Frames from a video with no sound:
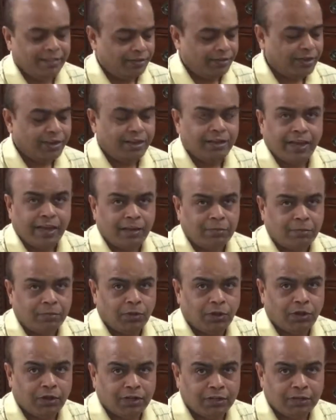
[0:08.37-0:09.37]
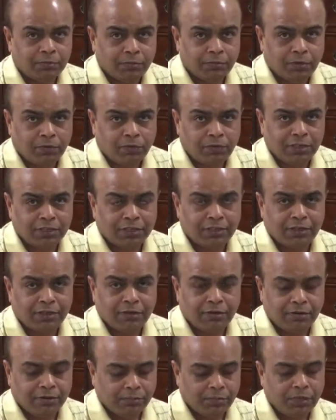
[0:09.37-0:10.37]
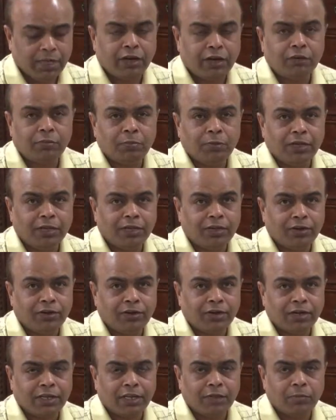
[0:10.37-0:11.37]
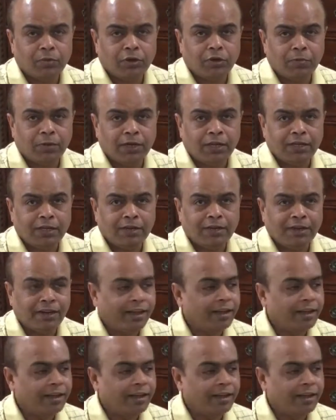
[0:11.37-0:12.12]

Okay, I am not a professional piano player or keyboard player.